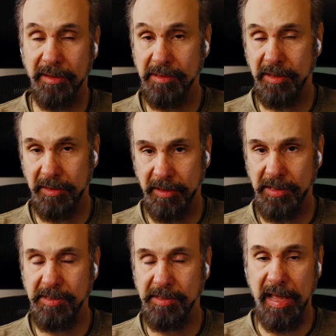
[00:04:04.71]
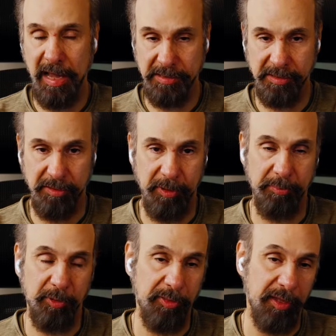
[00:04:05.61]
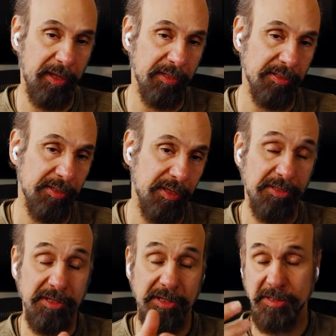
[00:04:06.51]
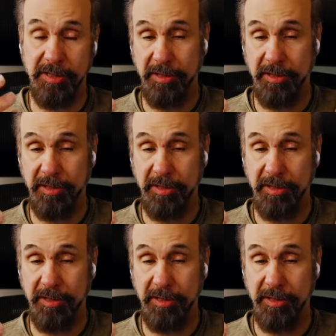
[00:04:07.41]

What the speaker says: that's not an easy task. People think it's easy.